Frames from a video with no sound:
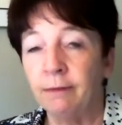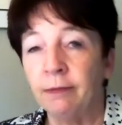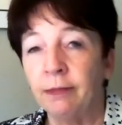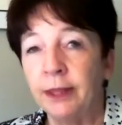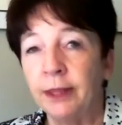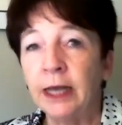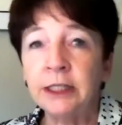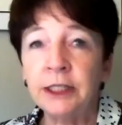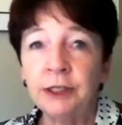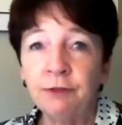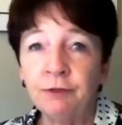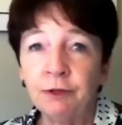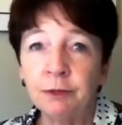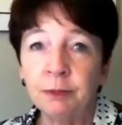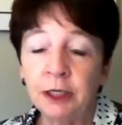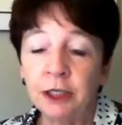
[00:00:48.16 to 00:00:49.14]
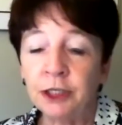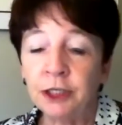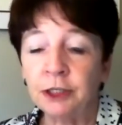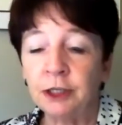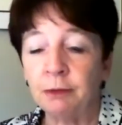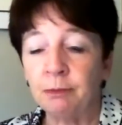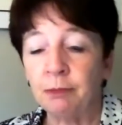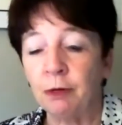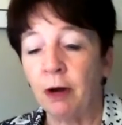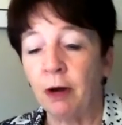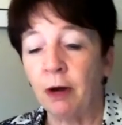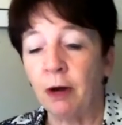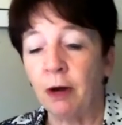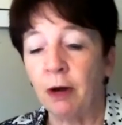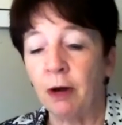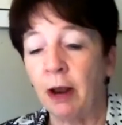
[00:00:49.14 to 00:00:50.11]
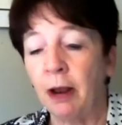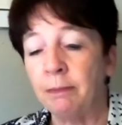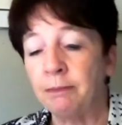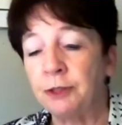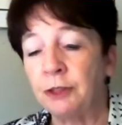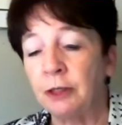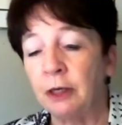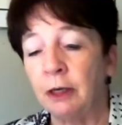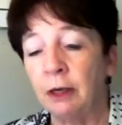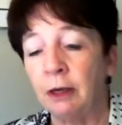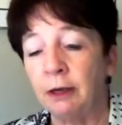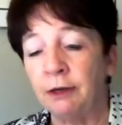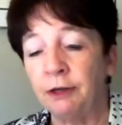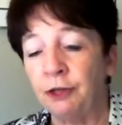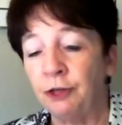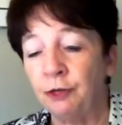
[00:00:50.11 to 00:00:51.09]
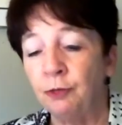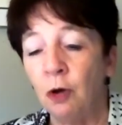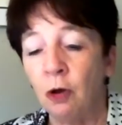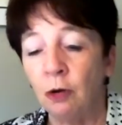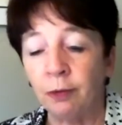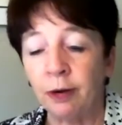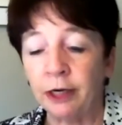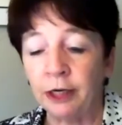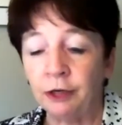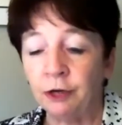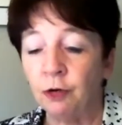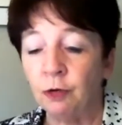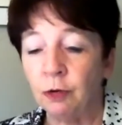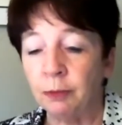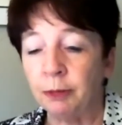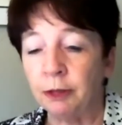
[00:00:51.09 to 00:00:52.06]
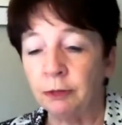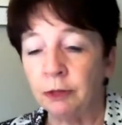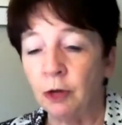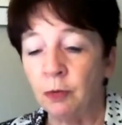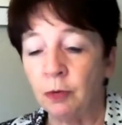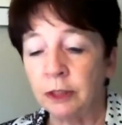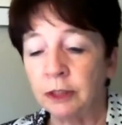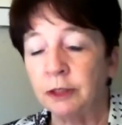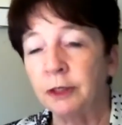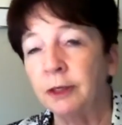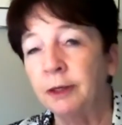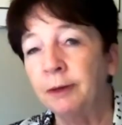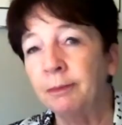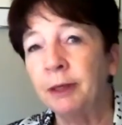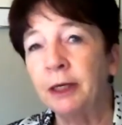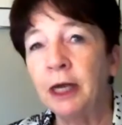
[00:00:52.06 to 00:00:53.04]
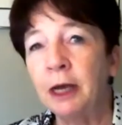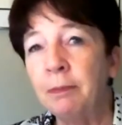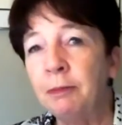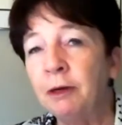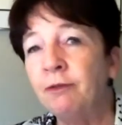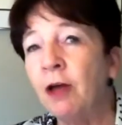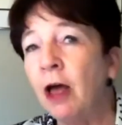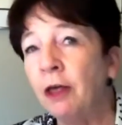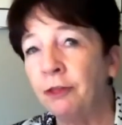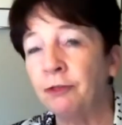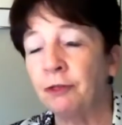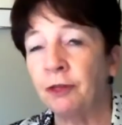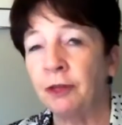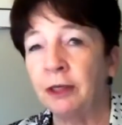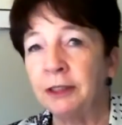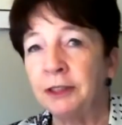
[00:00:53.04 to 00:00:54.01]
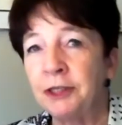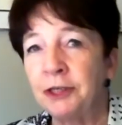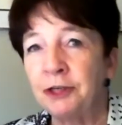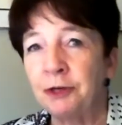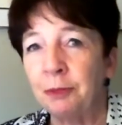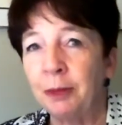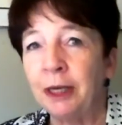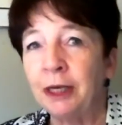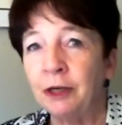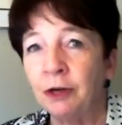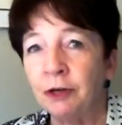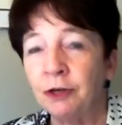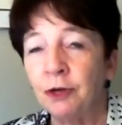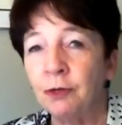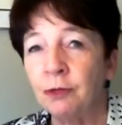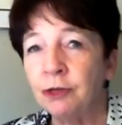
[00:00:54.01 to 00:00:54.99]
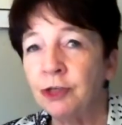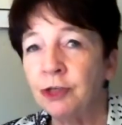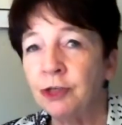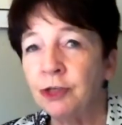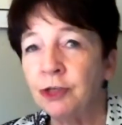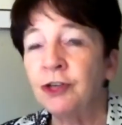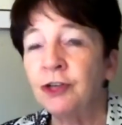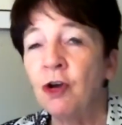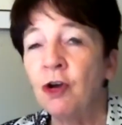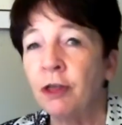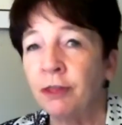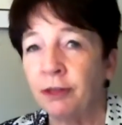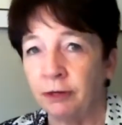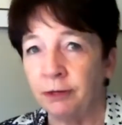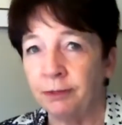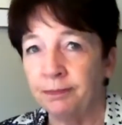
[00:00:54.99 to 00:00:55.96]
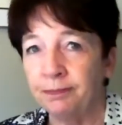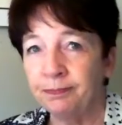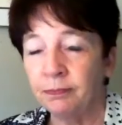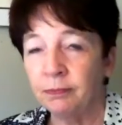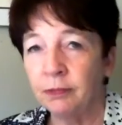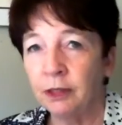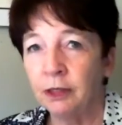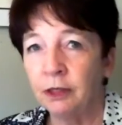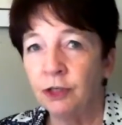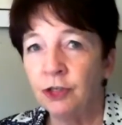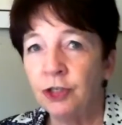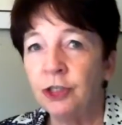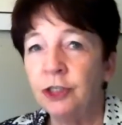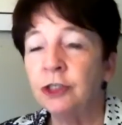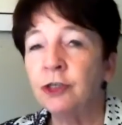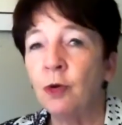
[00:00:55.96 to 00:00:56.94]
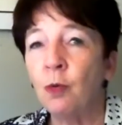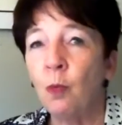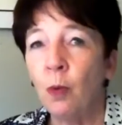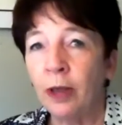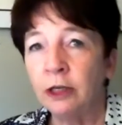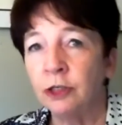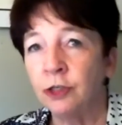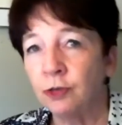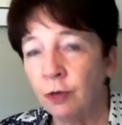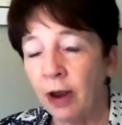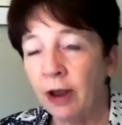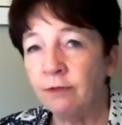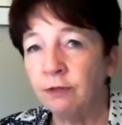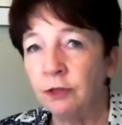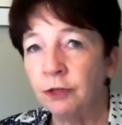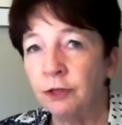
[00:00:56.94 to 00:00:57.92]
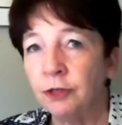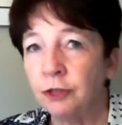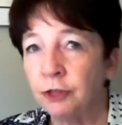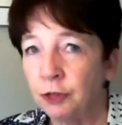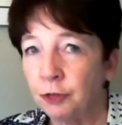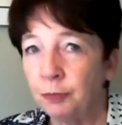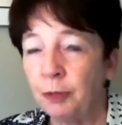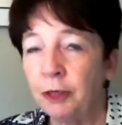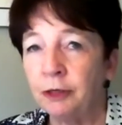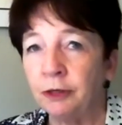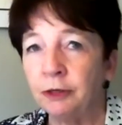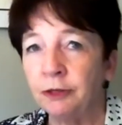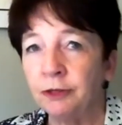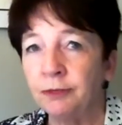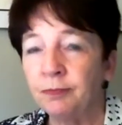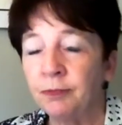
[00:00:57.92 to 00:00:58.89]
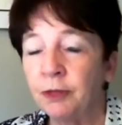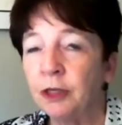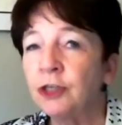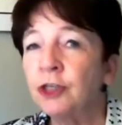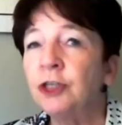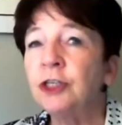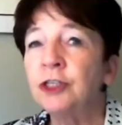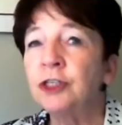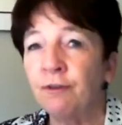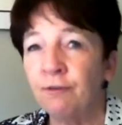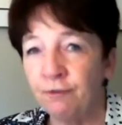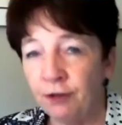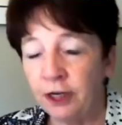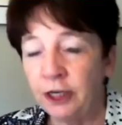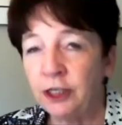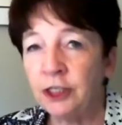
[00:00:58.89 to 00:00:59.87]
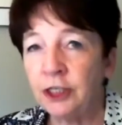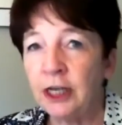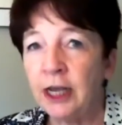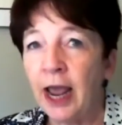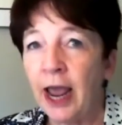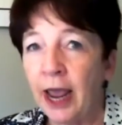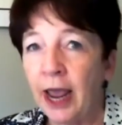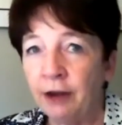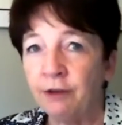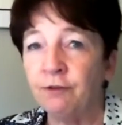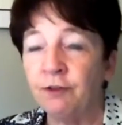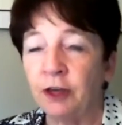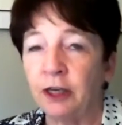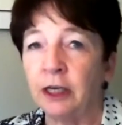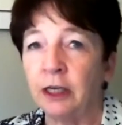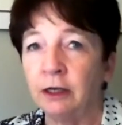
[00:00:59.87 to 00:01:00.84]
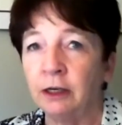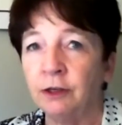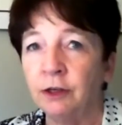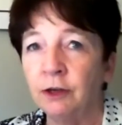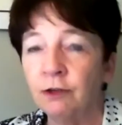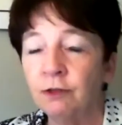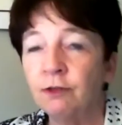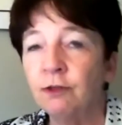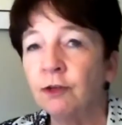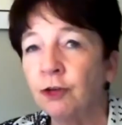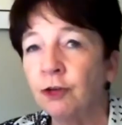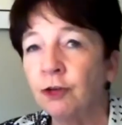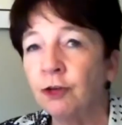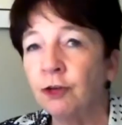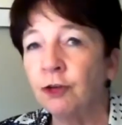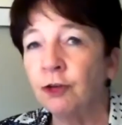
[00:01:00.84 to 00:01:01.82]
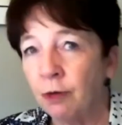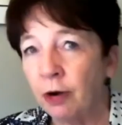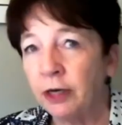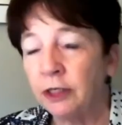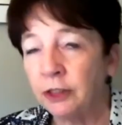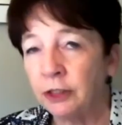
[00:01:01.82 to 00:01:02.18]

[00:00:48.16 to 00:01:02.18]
That's information that perhaps you already know about Lois, but a couple of other things that you may not know. She is an author. She is a well-traveled speaker. She is a feisty advocate for human rights